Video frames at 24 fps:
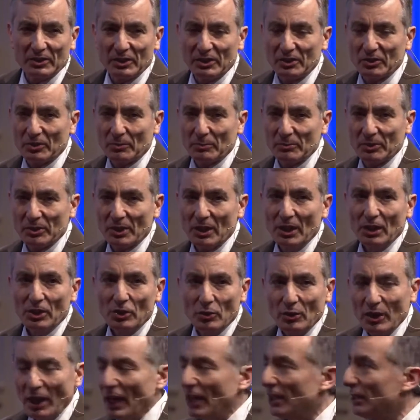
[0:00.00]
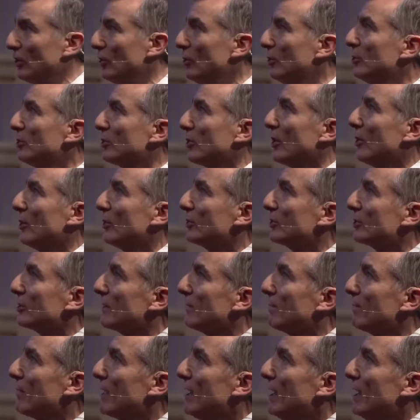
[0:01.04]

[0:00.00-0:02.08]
systems. You can't use those.